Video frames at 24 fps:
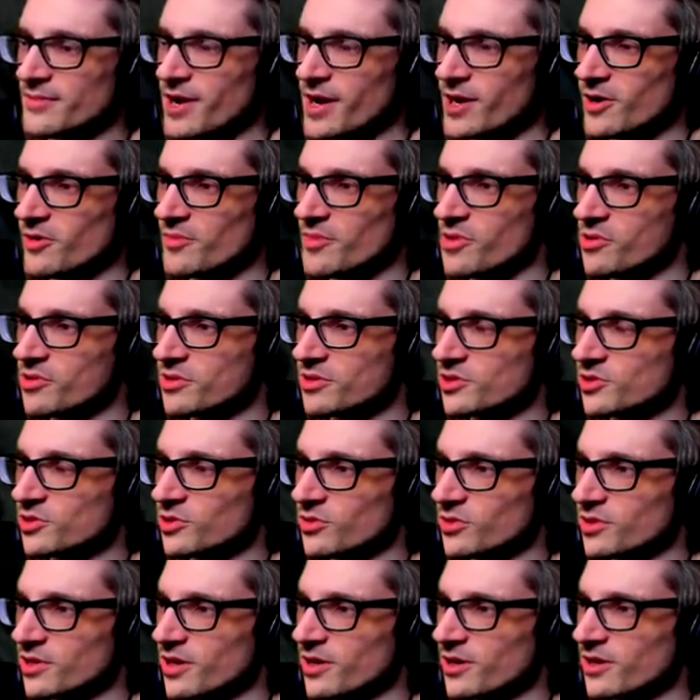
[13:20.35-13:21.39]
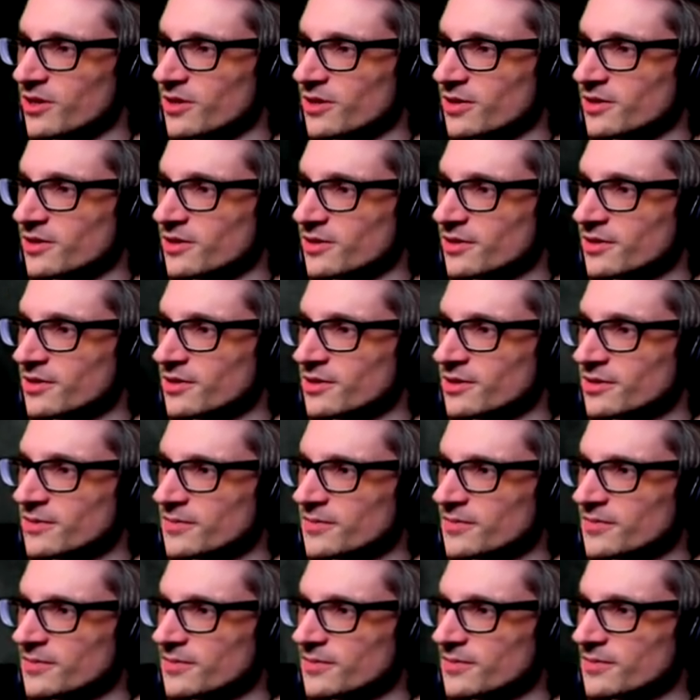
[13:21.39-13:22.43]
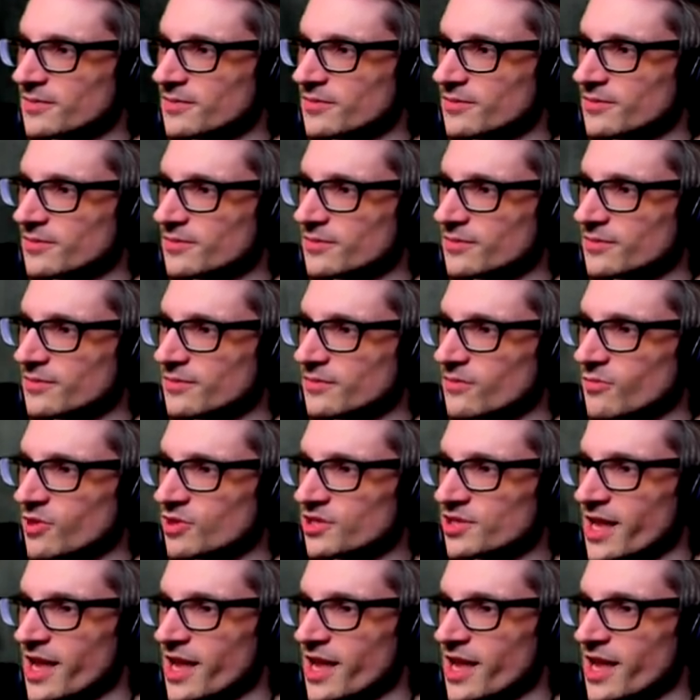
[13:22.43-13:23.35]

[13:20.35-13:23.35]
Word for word: My remote control car was